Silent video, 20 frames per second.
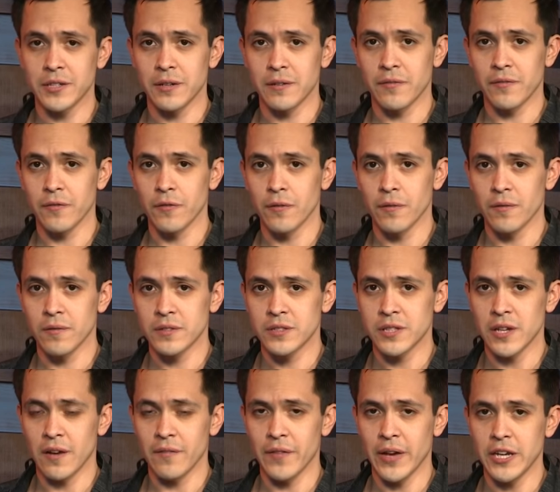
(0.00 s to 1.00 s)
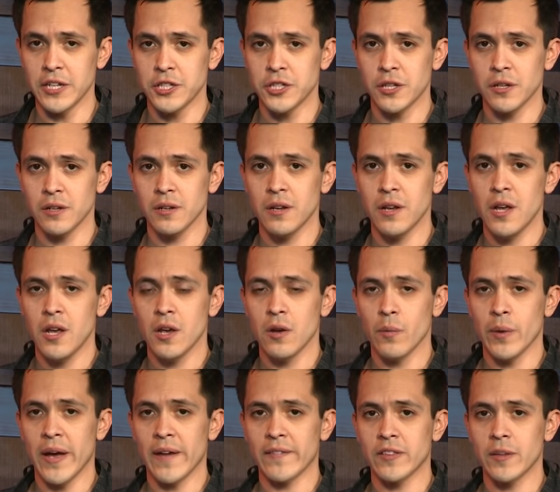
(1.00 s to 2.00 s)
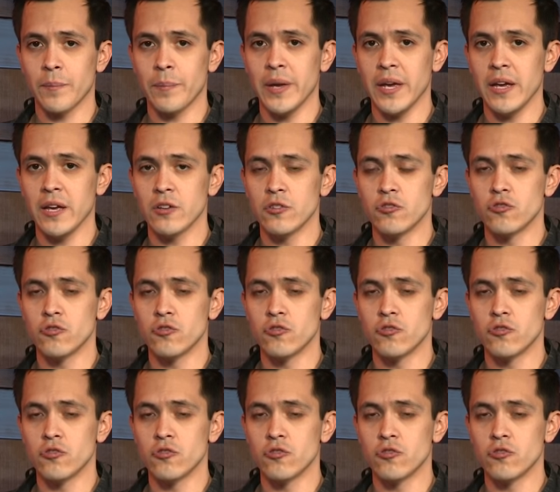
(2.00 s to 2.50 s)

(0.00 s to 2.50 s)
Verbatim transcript: of salvation, we have to be